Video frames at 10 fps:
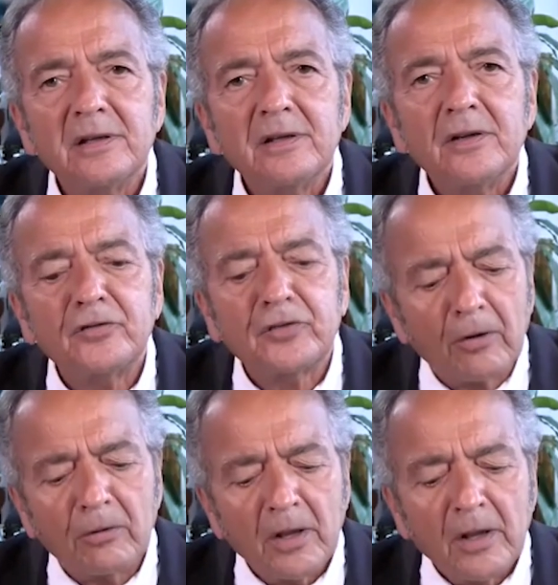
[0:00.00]

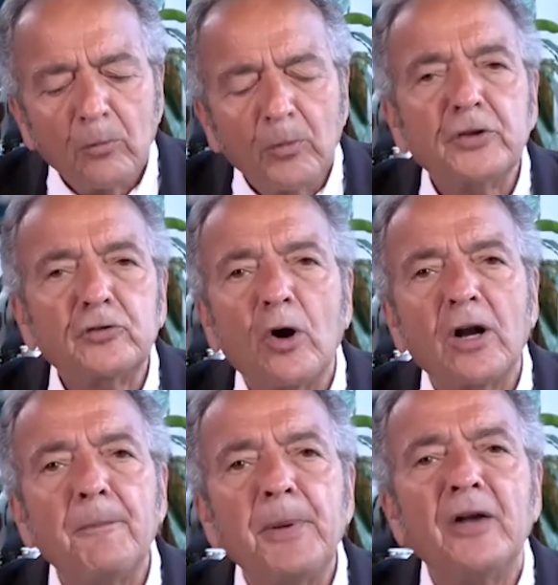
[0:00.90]
So when you talk
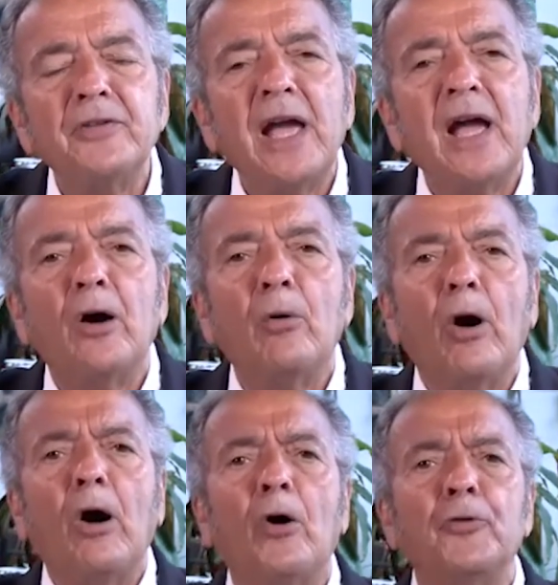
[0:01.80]
about now,
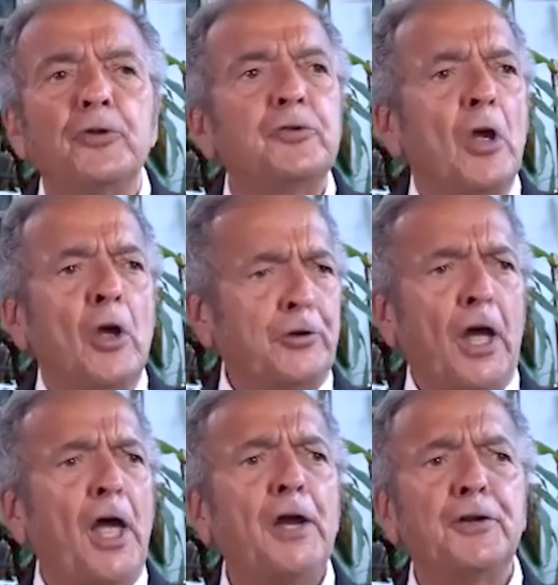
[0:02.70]
oh, the
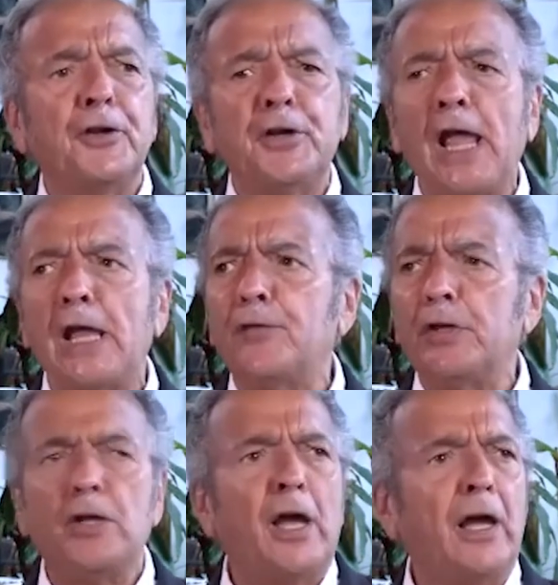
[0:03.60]
head of the Navy,
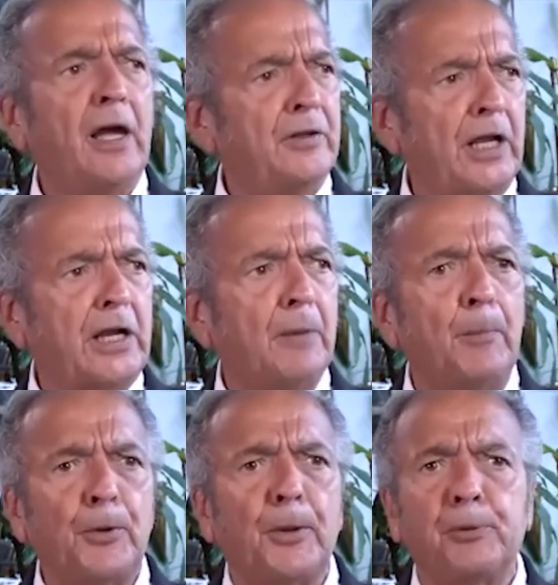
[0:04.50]
yeah, they come up
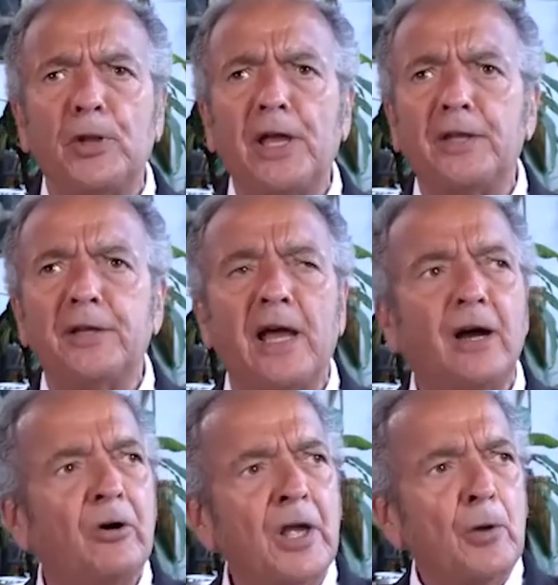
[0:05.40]
with a plan
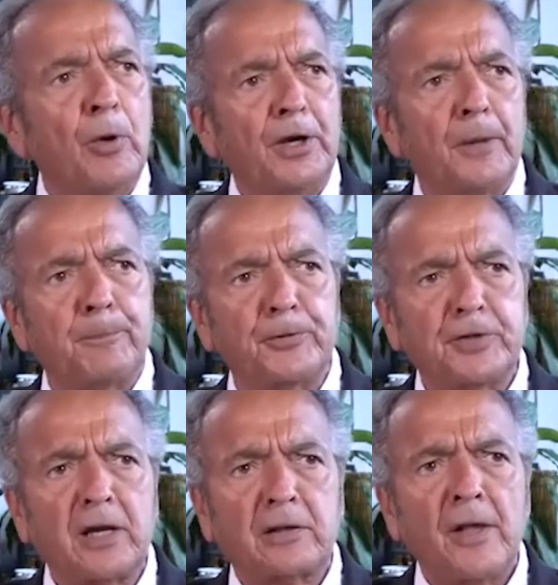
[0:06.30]
now. We're
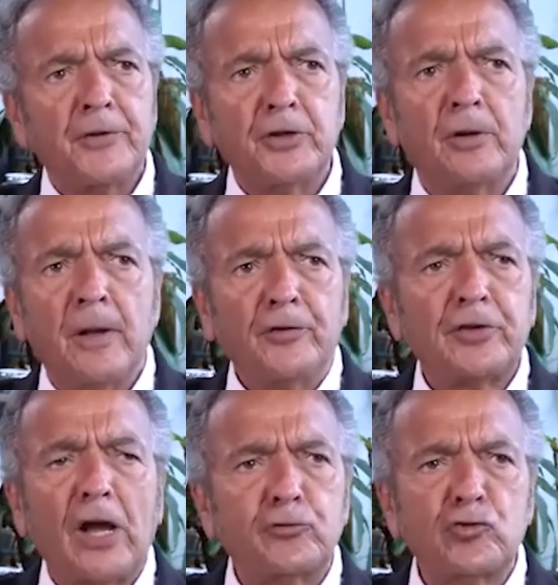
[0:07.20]
protect the
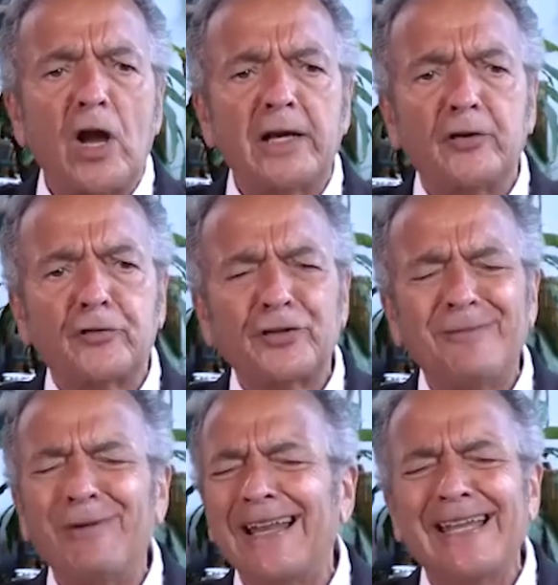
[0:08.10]
South China Sea.
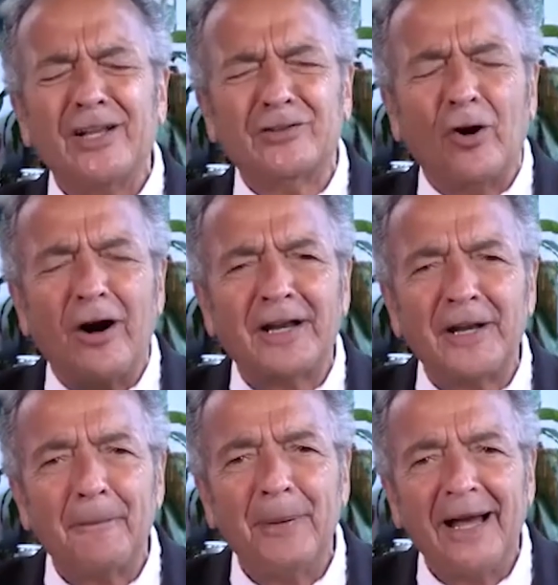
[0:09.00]
What are you talking
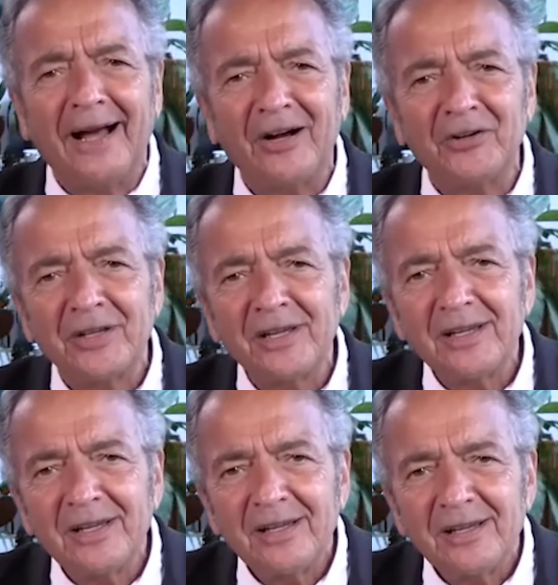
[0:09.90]
about?
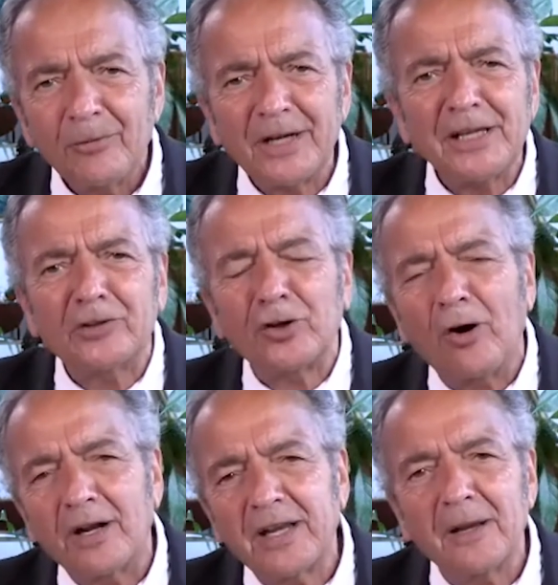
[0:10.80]
What are you
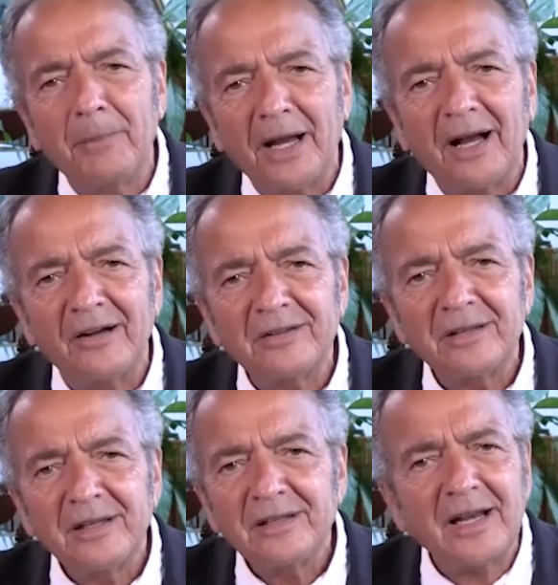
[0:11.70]
talking about?
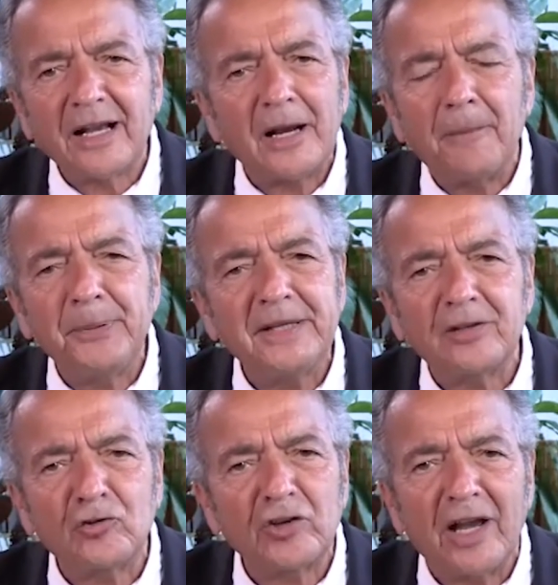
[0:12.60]
You're not going to beat the
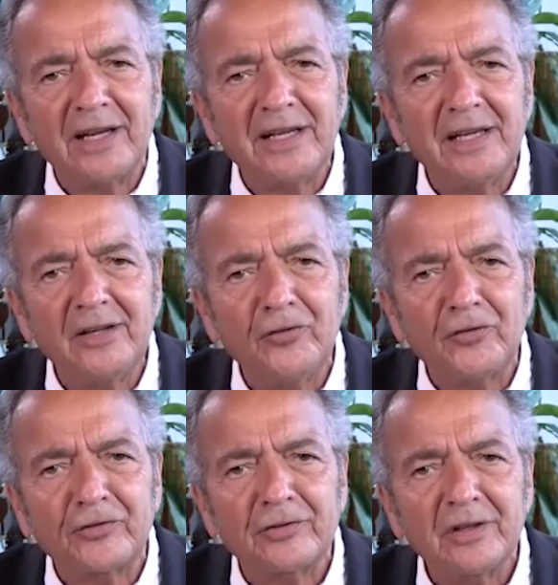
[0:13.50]

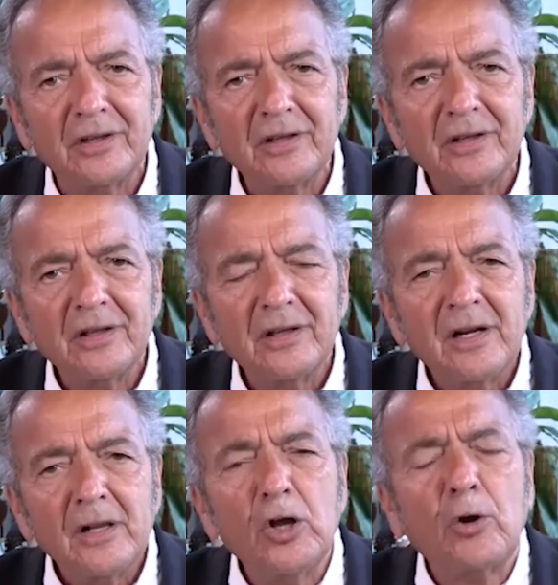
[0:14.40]
Chinese.
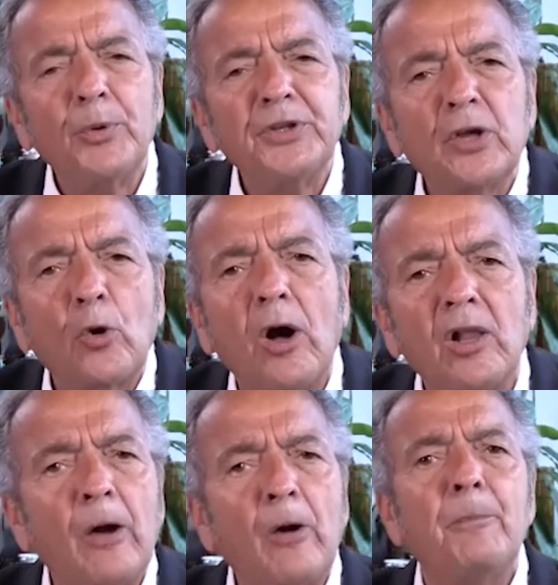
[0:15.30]
Look what we did. All
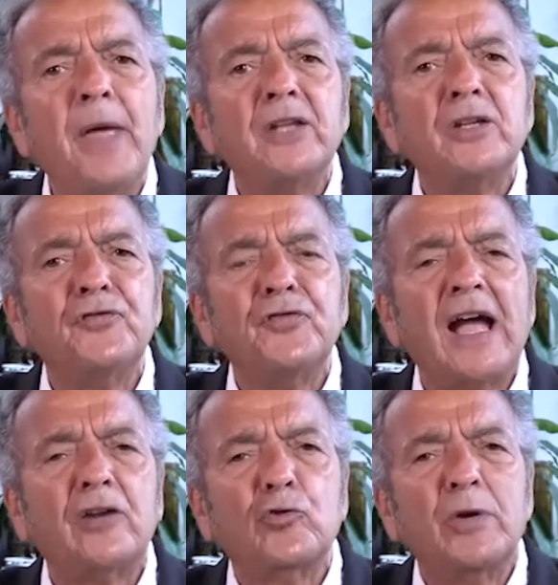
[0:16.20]
our
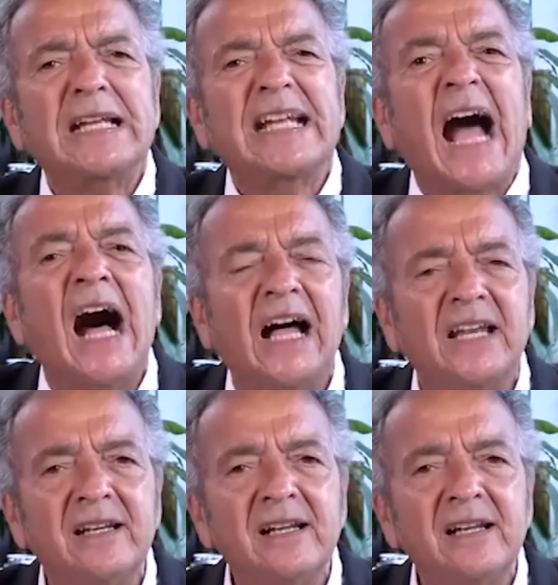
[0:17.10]
manufacturing, gone.